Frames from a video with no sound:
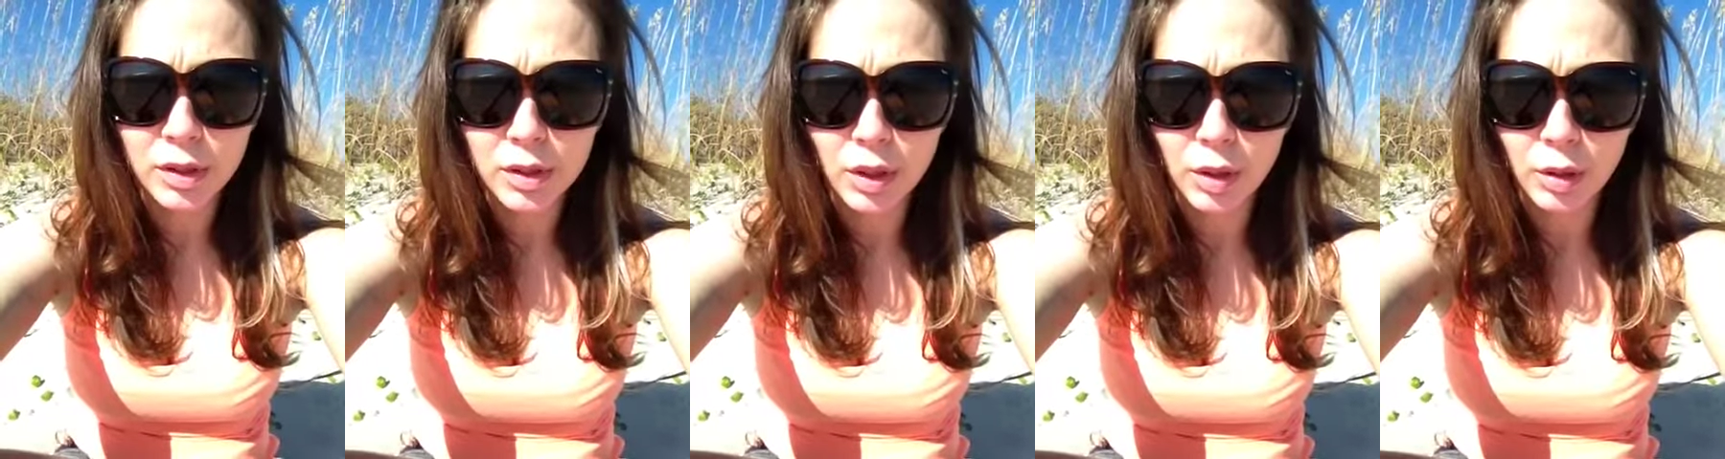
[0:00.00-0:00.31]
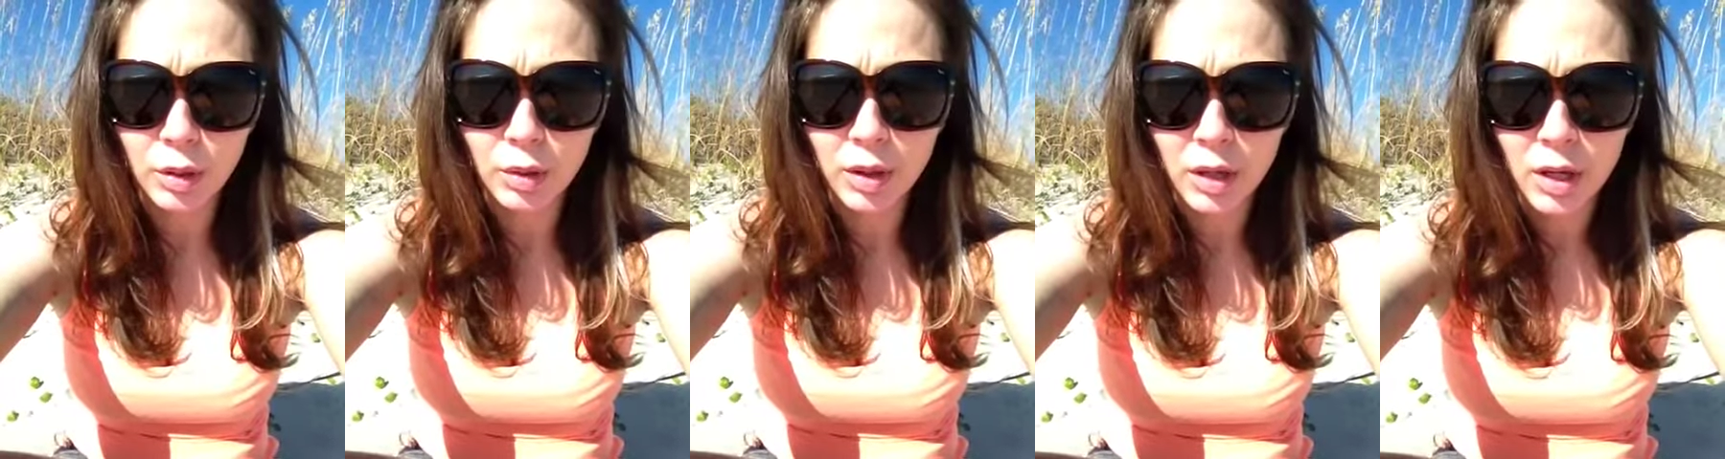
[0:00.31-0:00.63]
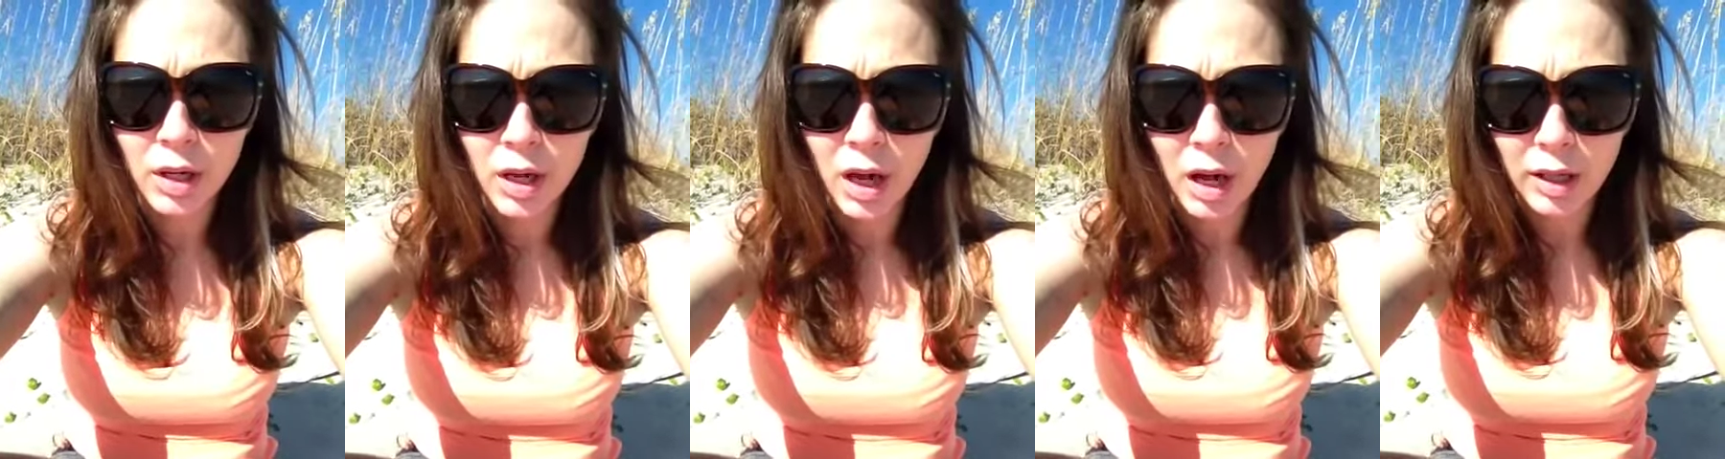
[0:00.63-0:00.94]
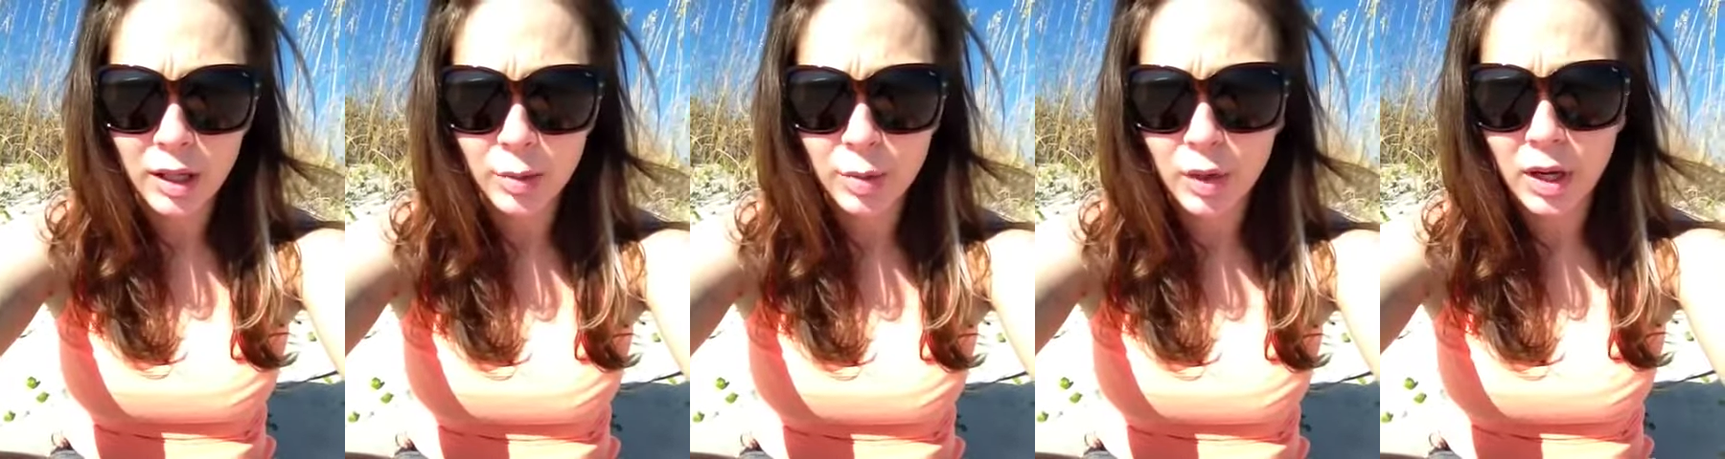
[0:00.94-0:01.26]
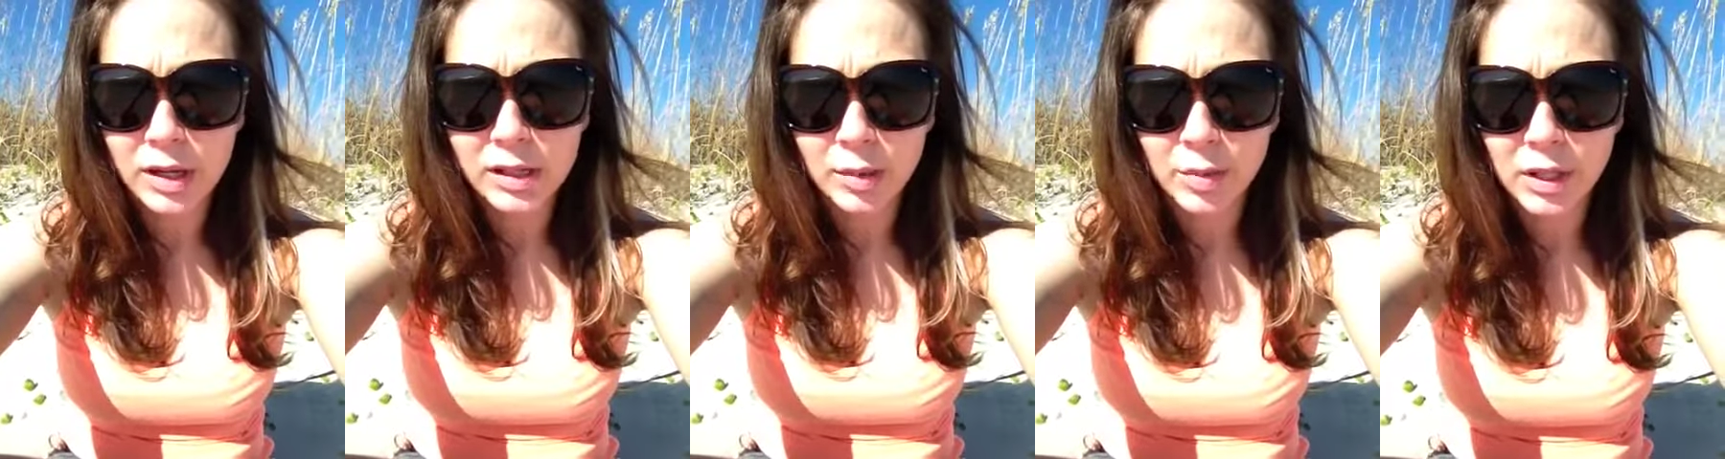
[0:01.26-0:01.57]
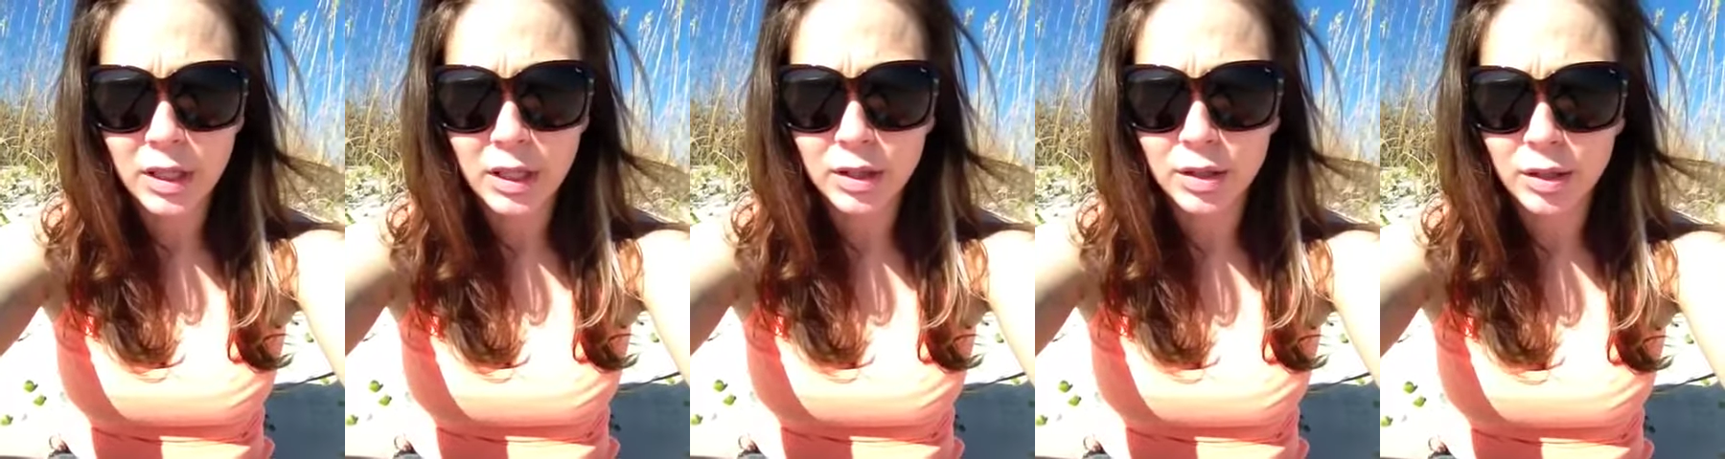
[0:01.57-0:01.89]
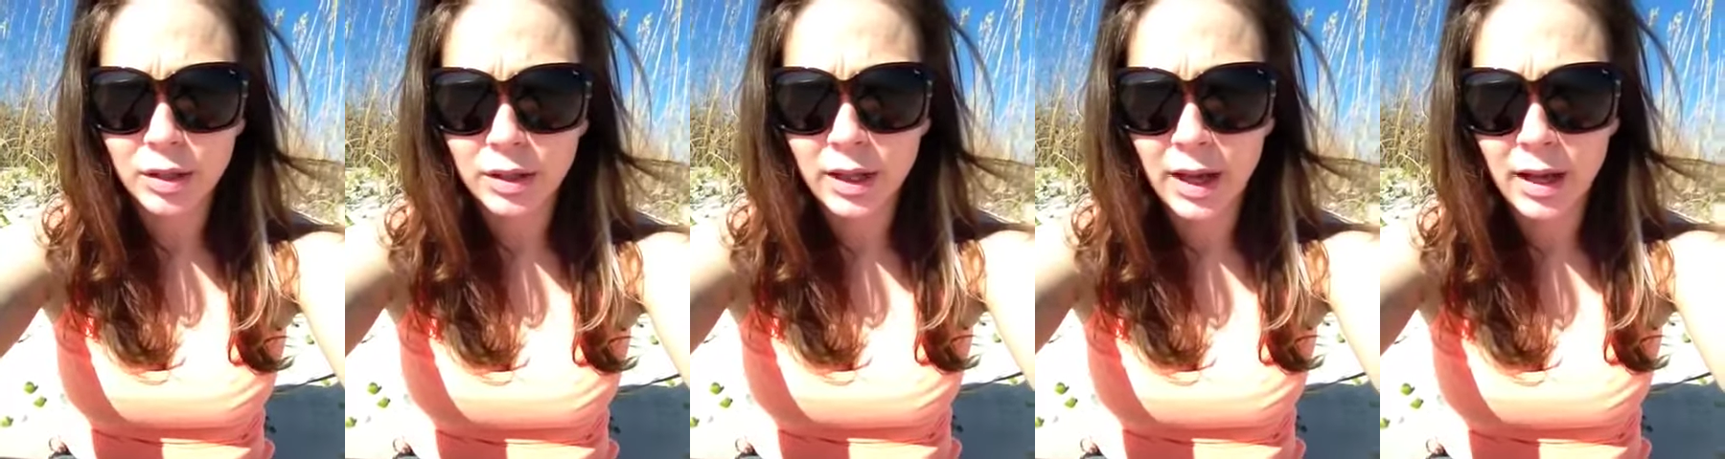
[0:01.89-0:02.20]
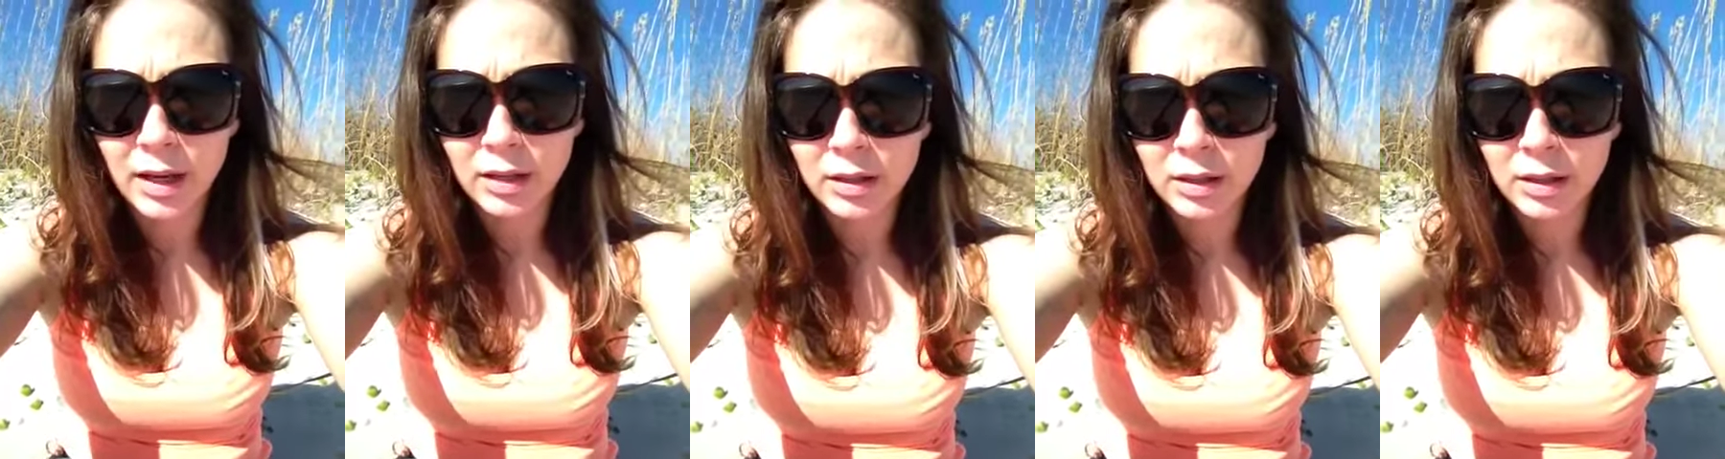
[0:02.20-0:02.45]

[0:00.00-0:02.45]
so I'll keep you guys updated during that.